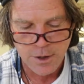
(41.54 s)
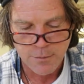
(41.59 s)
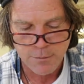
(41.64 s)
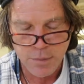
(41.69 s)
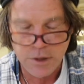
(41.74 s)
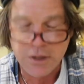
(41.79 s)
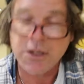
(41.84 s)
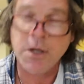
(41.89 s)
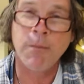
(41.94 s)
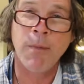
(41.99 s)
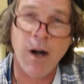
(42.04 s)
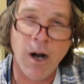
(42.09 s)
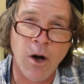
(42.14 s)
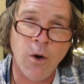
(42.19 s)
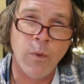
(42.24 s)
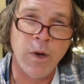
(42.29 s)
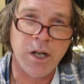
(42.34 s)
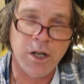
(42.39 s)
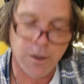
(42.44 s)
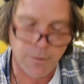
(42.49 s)
but tomorrow
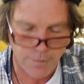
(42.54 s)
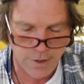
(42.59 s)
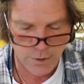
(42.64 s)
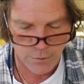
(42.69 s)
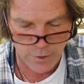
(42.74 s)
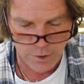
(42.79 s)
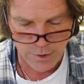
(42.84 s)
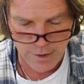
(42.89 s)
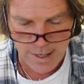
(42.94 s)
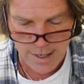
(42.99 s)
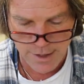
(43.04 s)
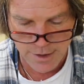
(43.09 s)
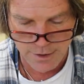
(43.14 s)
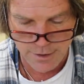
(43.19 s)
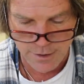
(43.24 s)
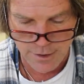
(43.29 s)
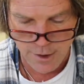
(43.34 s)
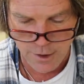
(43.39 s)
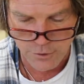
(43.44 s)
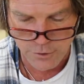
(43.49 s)
we could be reunited
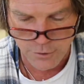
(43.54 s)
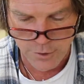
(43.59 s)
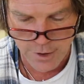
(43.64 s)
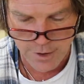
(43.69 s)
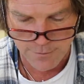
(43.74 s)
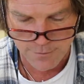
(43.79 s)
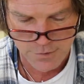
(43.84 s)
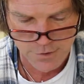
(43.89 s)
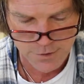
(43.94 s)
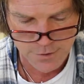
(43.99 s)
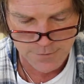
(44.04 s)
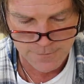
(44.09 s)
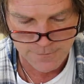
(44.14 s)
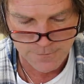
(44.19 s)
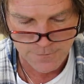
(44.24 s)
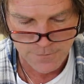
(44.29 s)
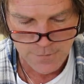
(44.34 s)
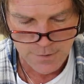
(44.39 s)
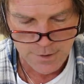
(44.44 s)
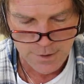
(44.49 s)
in our dreams.
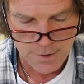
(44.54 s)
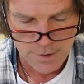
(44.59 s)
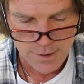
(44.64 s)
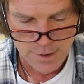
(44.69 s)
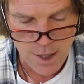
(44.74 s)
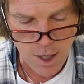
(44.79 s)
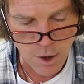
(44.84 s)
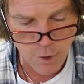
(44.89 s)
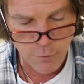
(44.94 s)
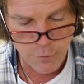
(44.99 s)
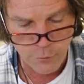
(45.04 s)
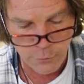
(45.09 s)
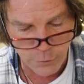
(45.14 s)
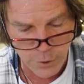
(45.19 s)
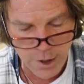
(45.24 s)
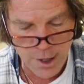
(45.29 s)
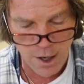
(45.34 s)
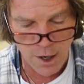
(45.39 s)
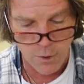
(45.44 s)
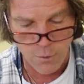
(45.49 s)
How
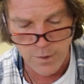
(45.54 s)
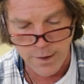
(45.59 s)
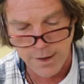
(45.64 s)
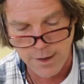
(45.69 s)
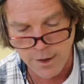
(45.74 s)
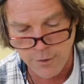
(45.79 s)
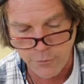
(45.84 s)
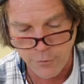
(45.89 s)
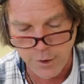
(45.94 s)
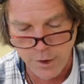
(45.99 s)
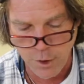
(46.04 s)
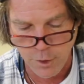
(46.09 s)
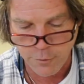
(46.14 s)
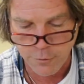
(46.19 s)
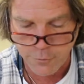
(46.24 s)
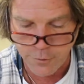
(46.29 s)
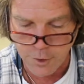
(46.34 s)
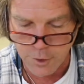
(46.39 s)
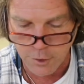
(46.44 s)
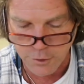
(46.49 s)
free are we if we don't
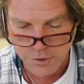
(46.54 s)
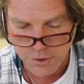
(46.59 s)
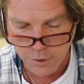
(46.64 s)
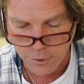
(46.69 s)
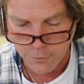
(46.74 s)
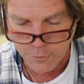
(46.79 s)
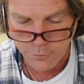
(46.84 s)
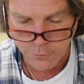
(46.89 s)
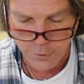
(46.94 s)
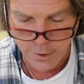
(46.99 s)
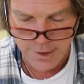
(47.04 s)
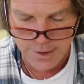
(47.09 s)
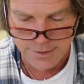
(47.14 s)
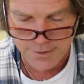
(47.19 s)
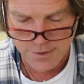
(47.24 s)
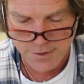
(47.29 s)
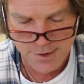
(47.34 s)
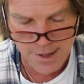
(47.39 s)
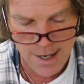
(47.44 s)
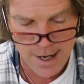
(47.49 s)
feel so free
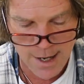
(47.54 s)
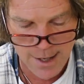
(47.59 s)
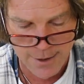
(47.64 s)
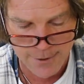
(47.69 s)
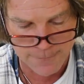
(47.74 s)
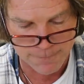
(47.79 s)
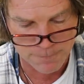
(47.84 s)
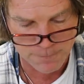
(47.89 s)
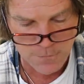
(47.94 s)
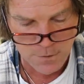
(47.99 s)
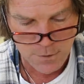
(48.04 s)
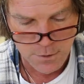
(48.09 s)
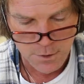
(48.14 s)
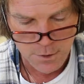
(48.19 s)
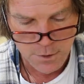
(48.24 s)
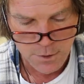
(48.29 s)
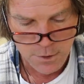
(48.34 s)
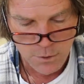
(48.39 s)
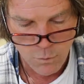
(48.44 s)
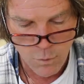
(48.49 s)
inside?
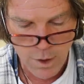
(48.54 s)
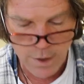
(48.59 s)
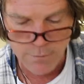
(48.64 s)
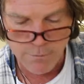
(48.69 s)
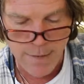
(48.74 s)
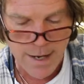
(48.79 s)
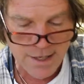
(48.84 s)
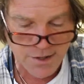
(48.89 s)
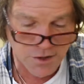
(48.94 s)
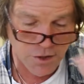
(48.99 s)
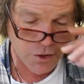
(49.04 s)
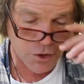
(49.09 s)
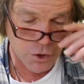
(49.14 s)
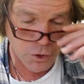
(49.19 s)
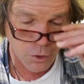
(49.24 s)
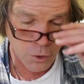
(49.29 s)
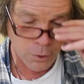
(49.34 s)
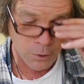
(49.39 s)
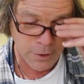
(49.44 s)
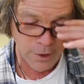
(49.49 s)
What makes us
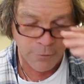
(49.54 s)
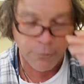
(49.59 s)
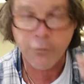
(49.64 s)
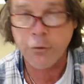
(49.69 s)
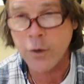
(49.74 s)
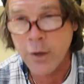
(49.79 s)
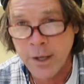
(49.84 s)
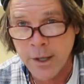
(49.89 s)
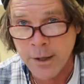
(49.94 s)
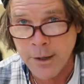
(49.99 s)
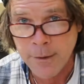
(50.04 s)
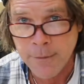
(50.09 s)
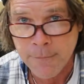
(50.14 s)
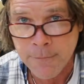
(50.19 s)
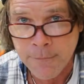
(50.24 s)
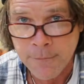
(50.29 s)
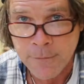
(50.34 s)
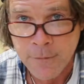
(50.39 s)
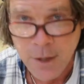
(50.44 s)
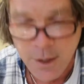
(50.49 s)
truly free
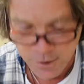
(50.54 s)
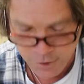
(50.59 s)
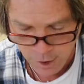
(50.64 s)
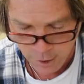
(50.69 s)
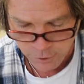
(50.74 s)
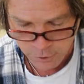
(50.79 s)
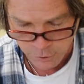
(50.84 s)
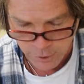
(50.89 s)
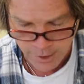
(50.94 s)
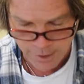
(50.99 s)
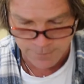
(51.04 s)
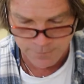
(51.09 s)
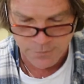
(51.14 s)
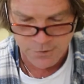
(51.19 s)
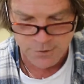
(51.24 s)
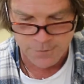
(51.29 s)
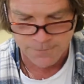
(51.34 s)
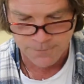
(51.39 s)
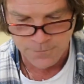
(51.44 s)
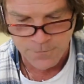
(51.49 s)
is our dreams.